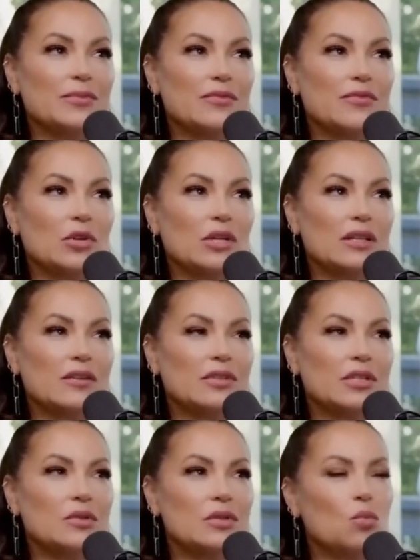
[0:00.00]
the
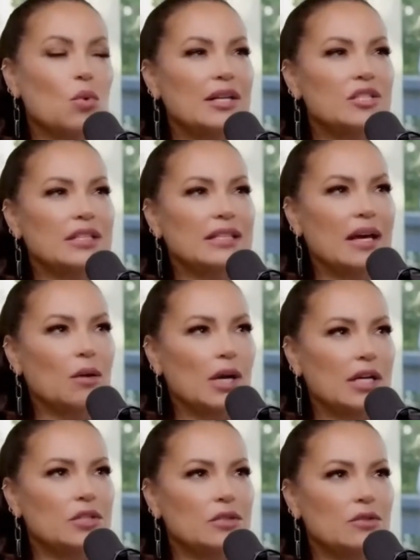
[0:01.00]
significant impact of
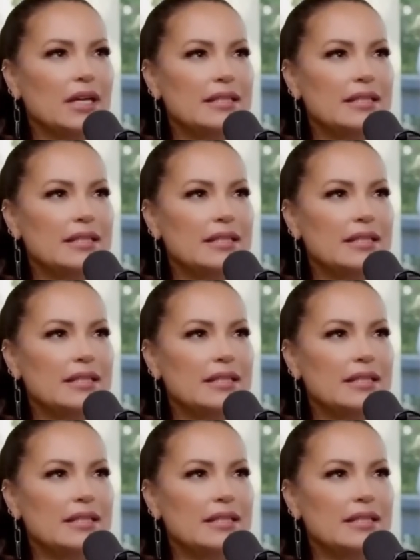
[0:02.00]
her early